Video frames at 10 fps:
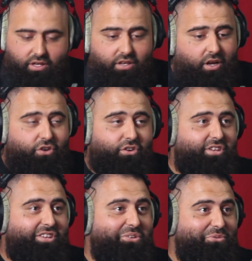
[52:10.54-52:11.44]
I know he
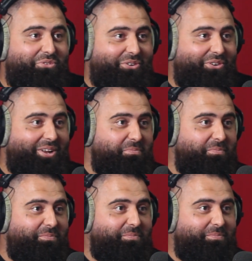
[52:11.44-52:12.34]
kills it
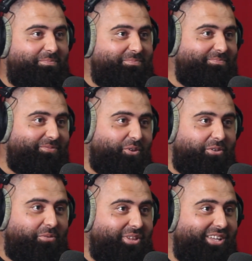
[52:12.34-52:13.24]
on
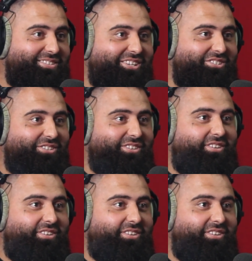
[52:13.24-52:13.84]
the PlayStation.